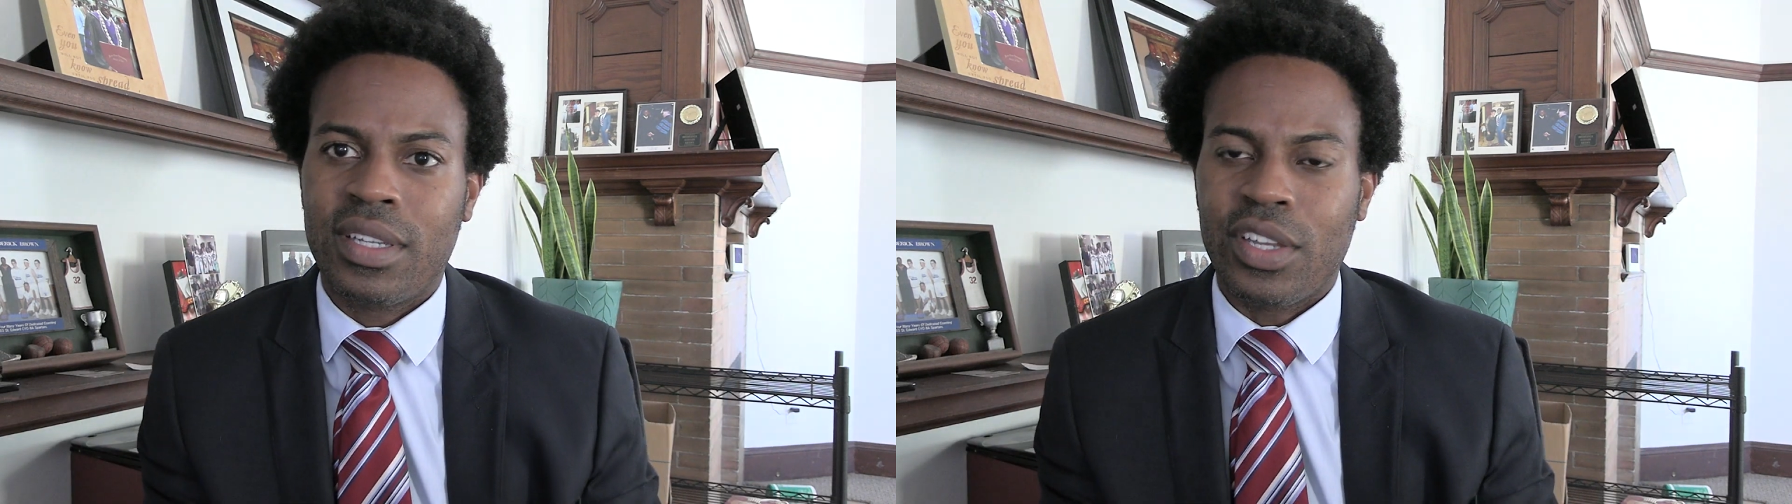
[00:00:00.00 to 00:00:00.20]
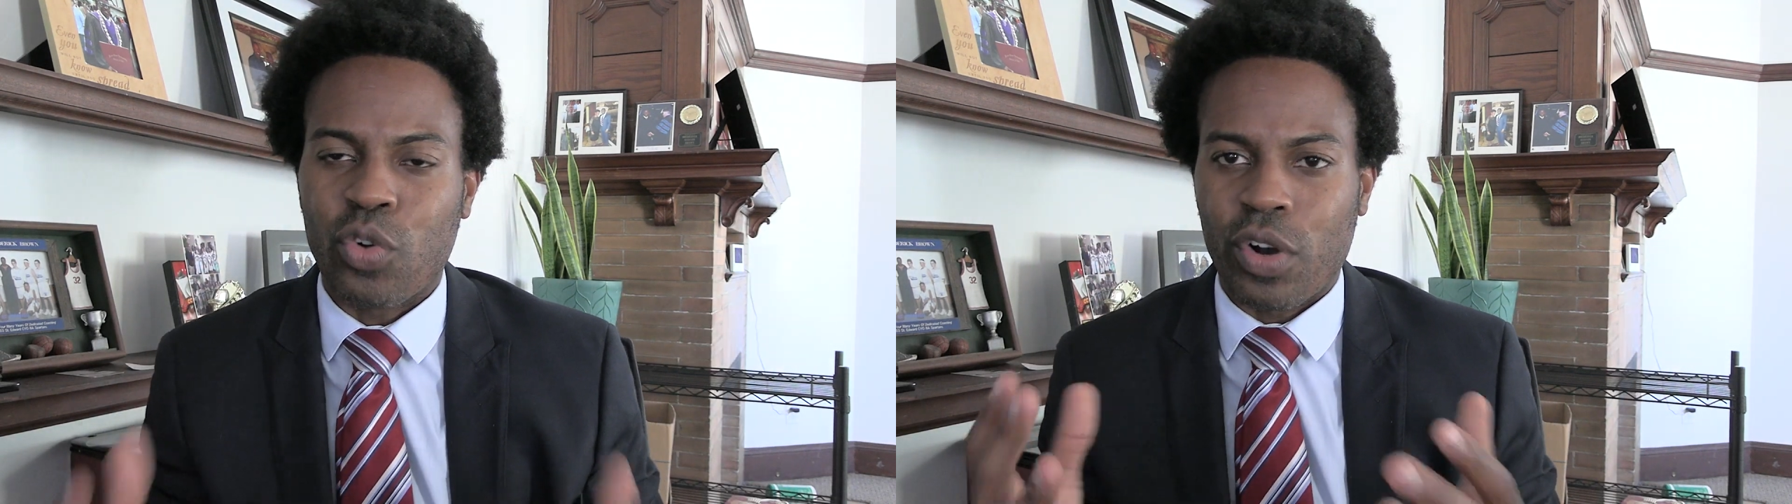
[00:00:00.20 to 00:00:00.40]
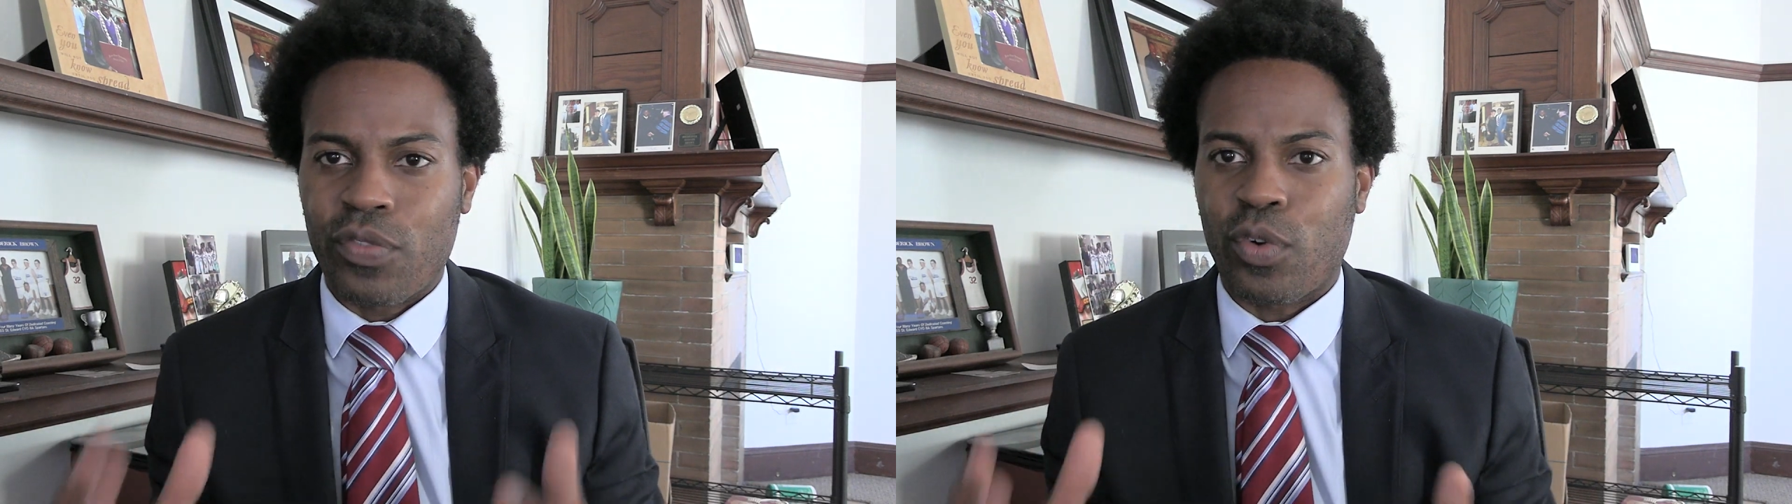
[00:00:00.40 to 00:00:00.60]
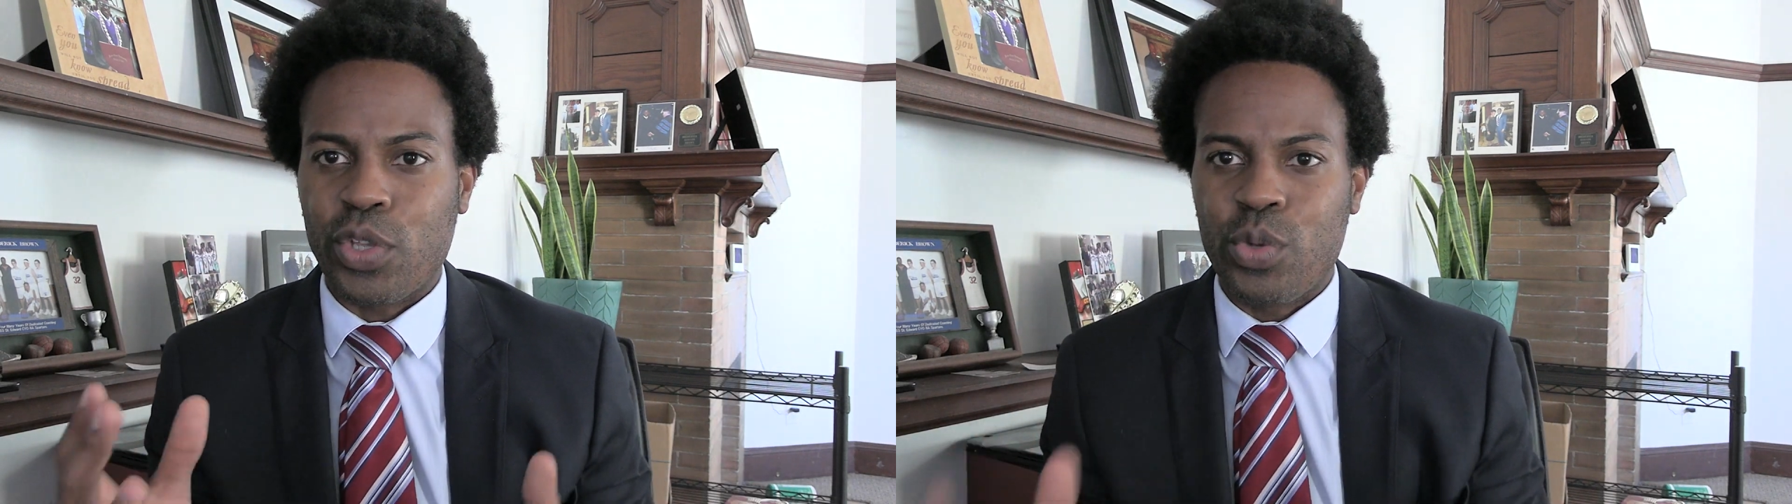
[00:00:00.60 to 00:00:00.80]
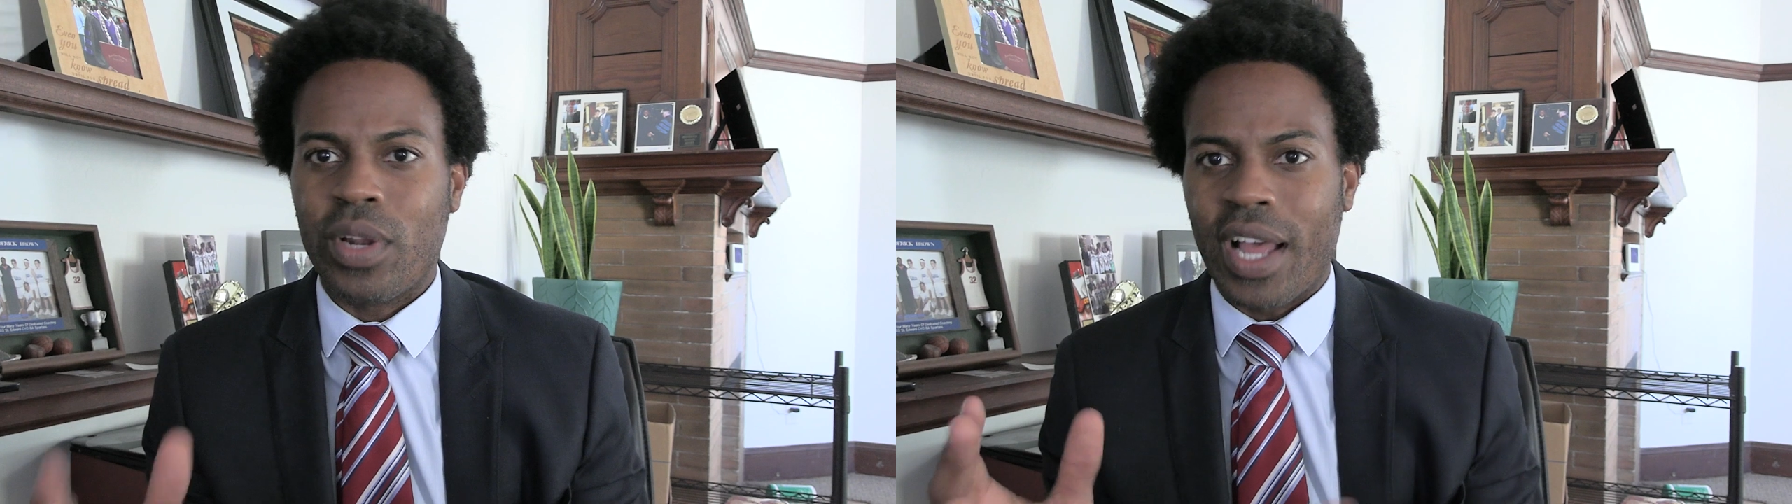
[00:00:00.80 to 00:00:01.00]
in order for
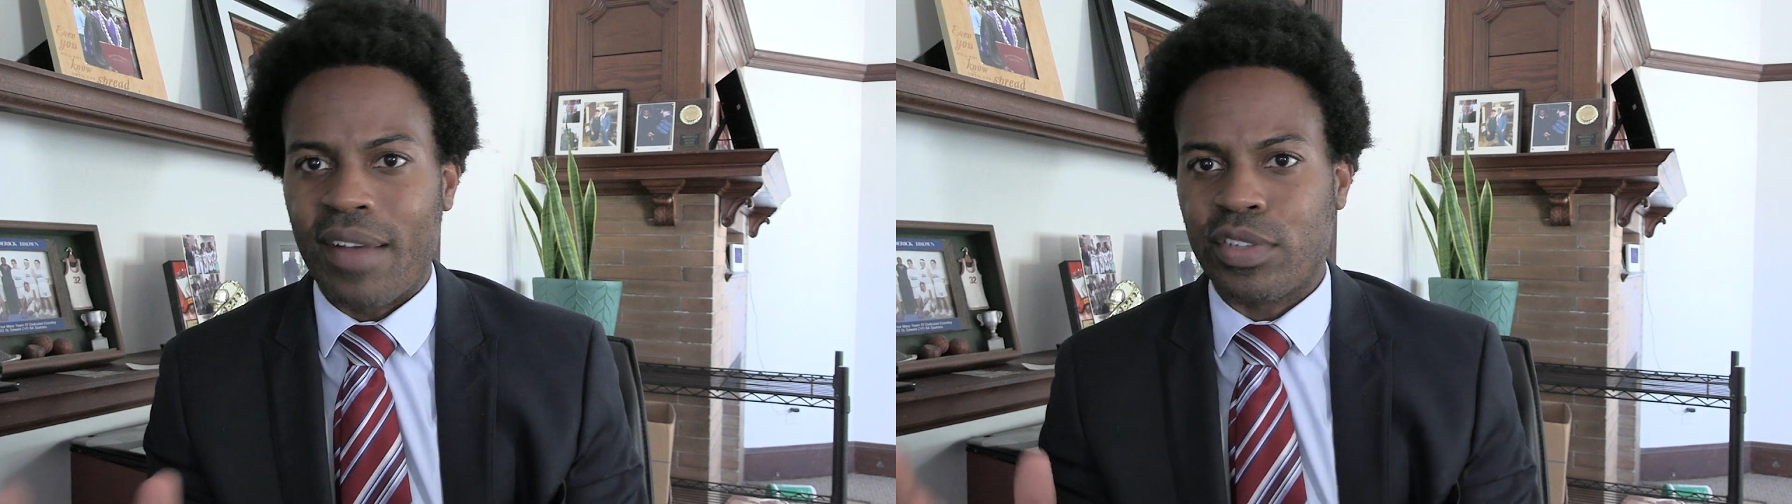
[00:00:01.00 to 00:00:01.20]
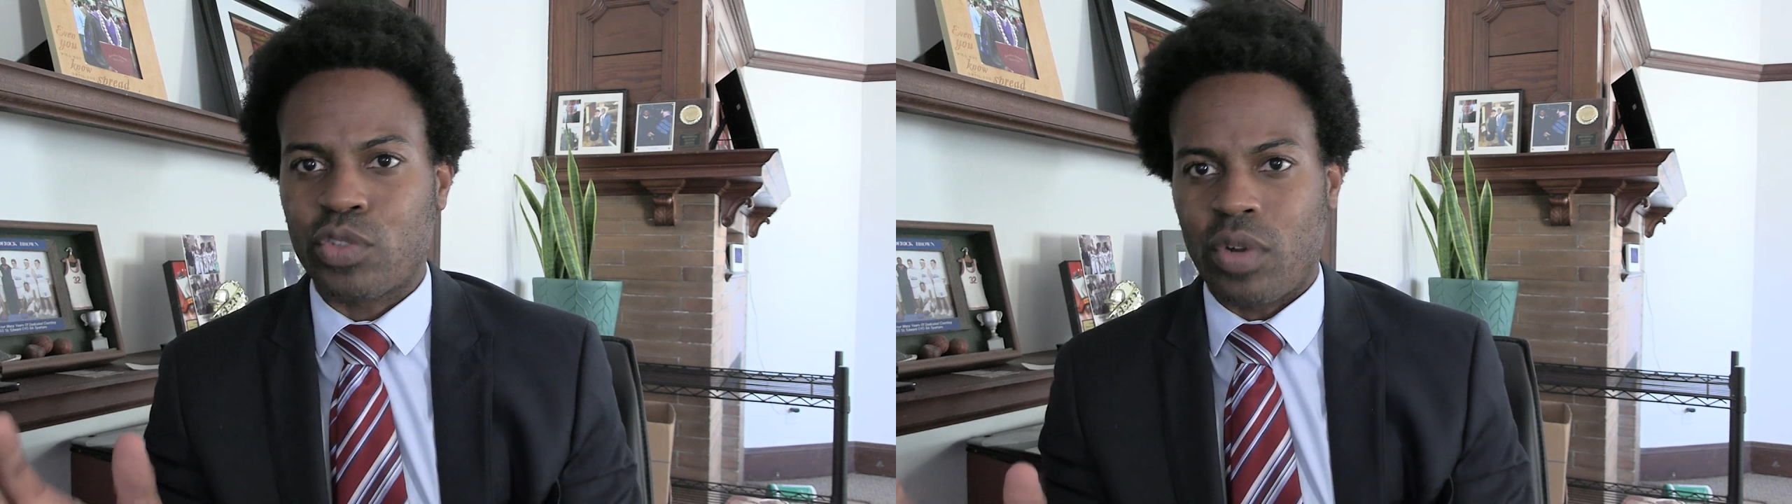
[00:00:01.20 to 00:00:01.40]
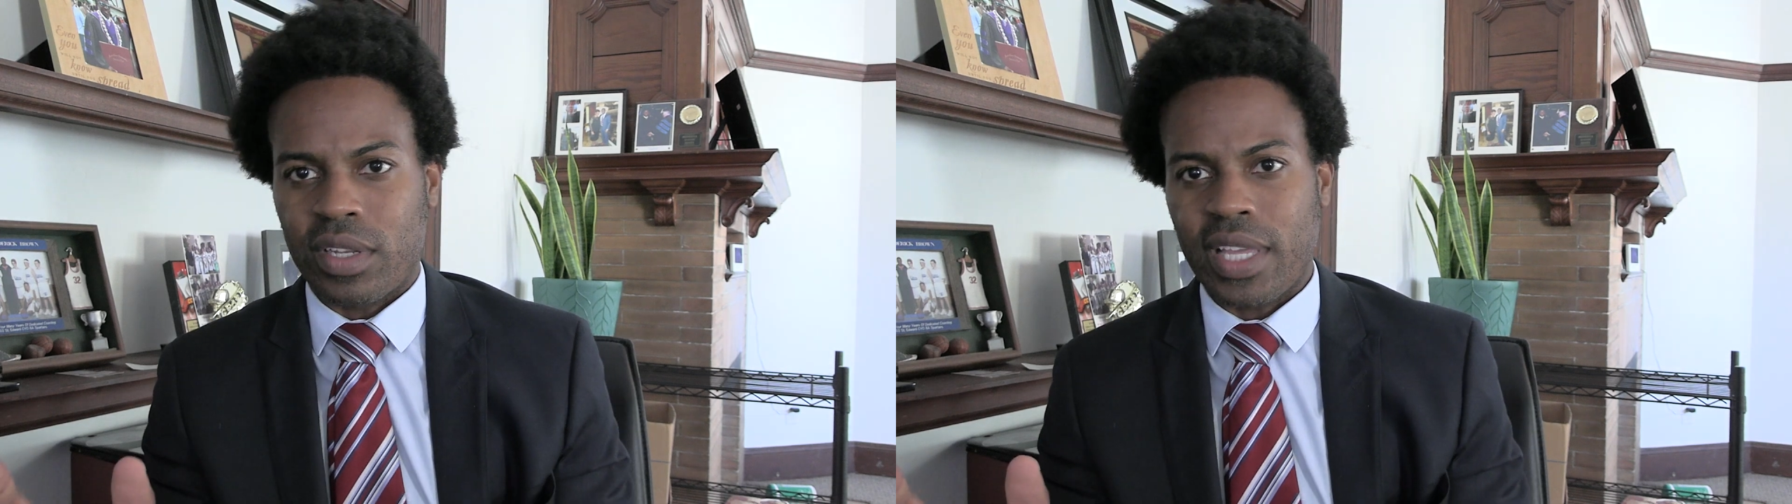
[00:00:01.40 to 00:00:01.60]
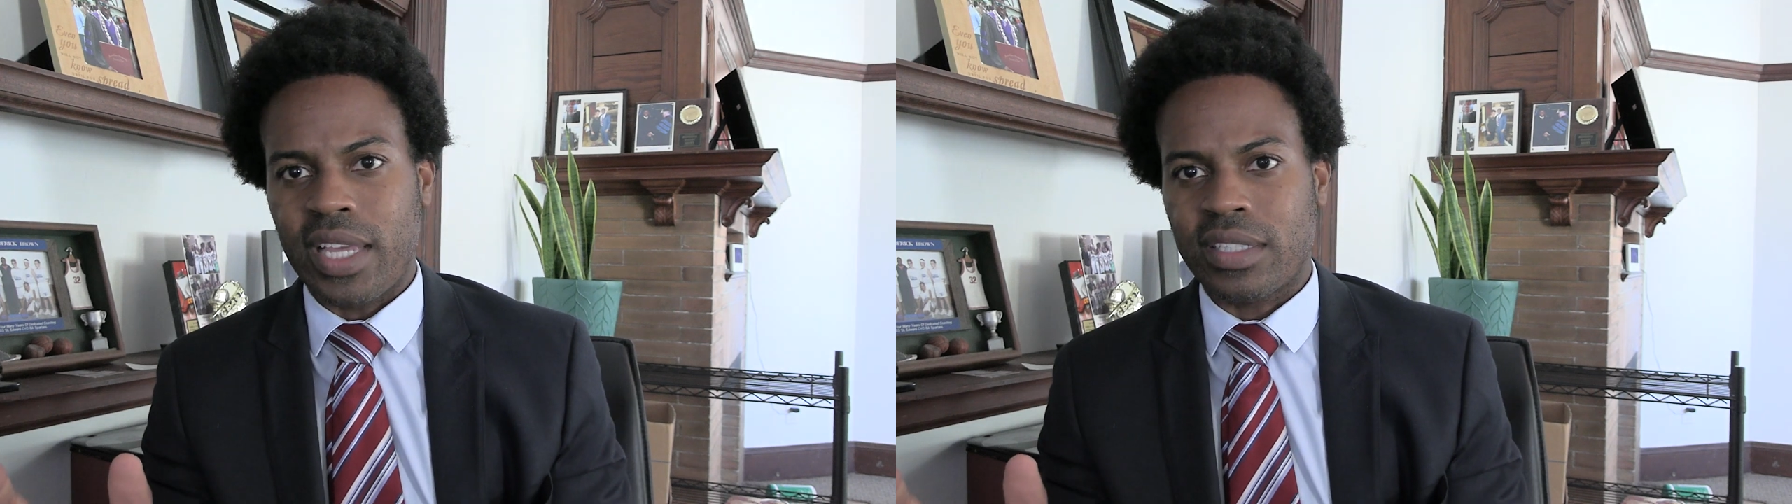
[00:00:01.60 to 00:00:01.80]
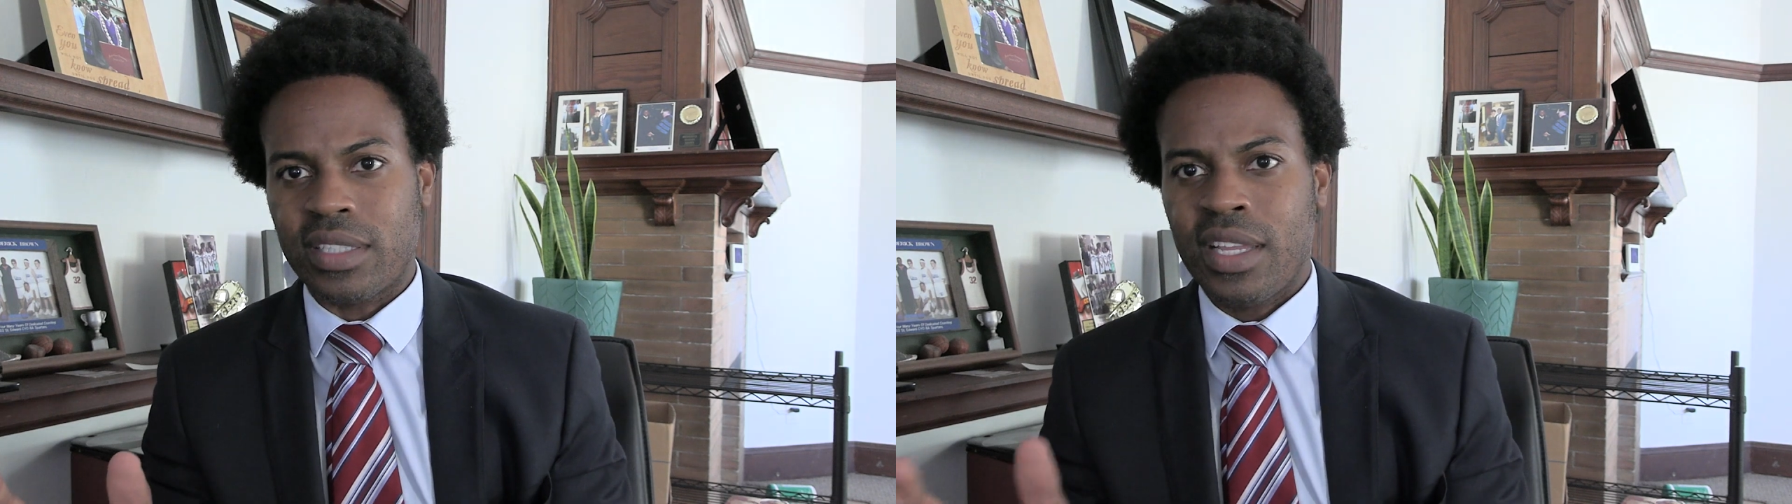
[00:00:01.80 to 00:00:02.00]
you to have a strong
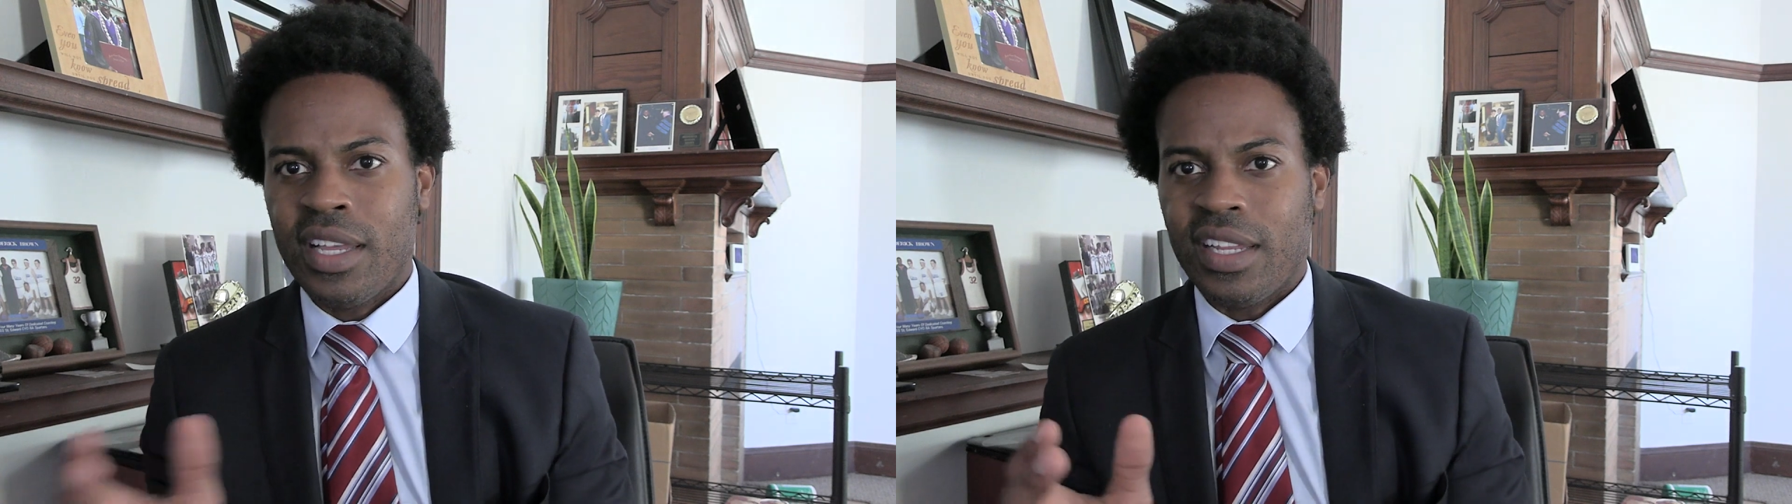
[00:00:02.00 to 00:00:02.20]
case.